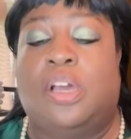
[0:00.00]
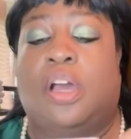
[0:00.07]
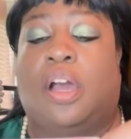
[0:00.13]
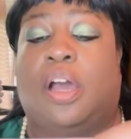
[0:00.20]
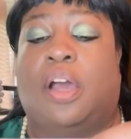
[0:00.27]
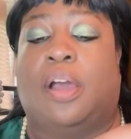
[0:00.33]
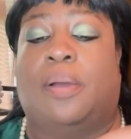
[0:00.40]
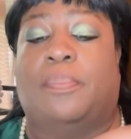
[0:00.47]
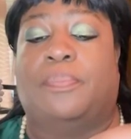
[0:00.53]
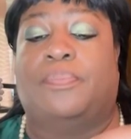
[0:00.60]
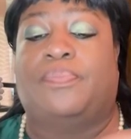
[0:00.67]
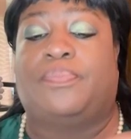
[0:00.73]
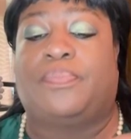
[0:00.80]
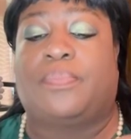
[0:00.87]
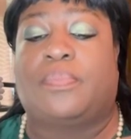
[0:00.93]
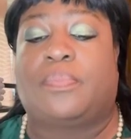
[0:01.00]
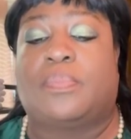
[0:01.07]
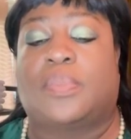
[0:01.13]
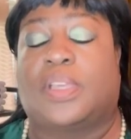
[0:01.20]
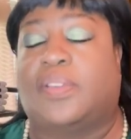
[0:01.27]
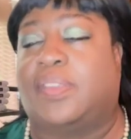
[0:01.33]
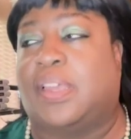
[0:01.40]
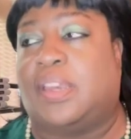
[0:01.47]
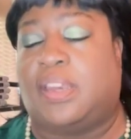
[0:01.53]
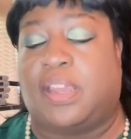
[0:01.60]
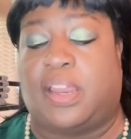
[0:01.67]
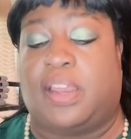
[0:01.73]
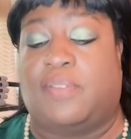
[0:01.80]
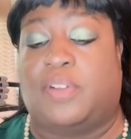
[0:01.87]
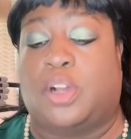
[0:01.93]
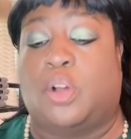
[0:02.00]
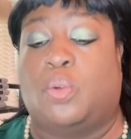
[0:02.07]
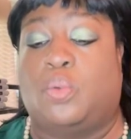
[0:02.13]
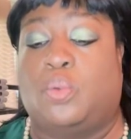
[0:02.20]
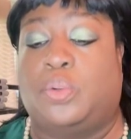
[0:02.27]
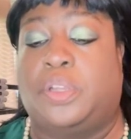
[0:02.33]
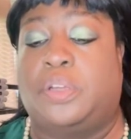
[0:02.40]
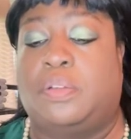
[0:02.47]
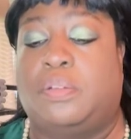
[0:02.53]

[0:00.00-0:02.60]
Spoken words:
because I did not have a gold.